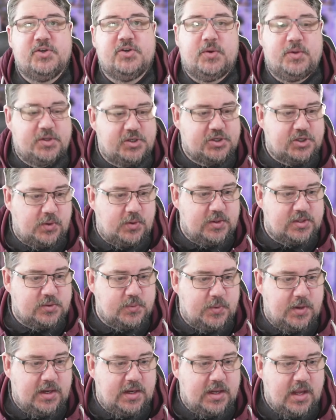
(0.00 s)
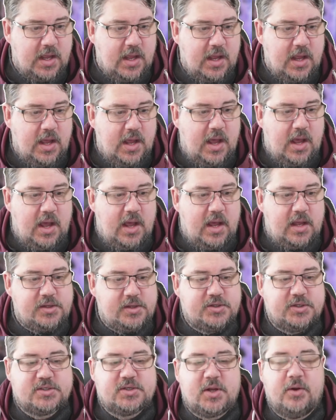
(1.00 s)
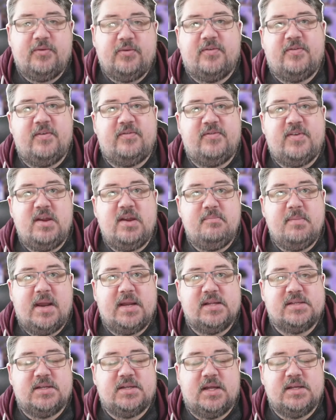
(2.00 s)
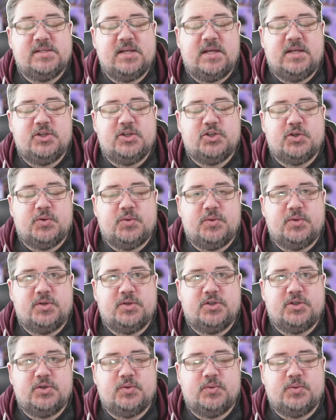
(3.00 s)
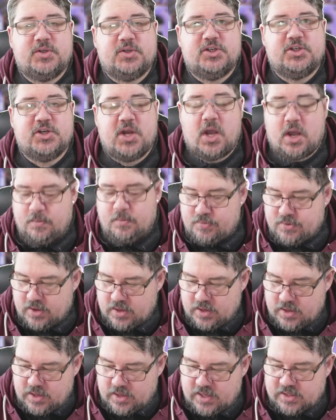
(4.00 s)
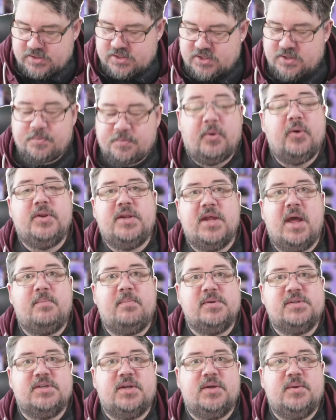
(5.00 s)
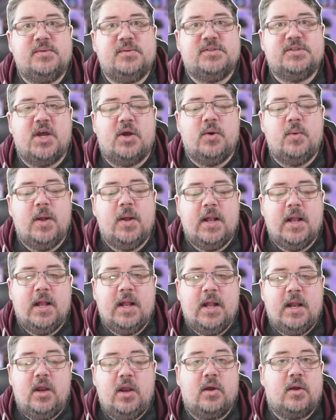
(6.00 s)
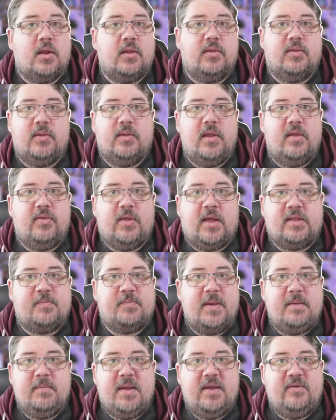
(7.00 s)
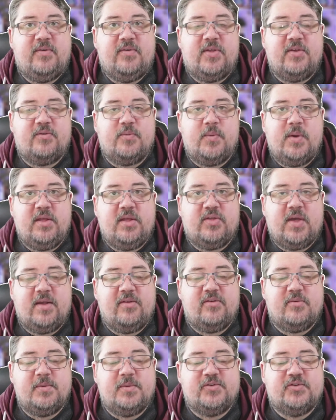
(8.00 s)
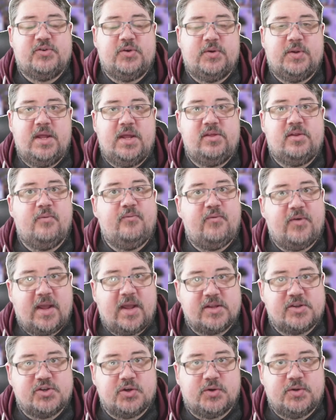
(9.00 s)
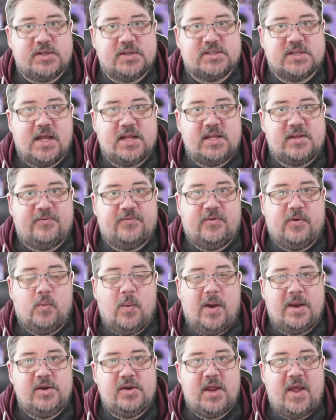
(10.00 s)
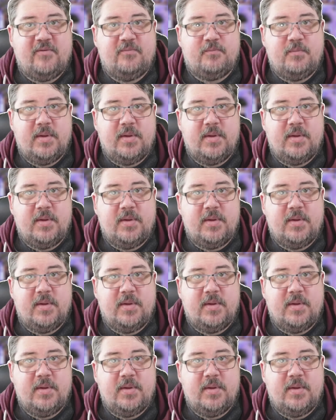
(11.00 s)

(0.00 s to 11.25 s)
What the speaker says: enjoyed the show this week. Just over 15 minutes. Nice little short, sharp, and to the point episode. So, look, that's been me for this week. Thanks so much for tuning in. Don't forget to join us later for when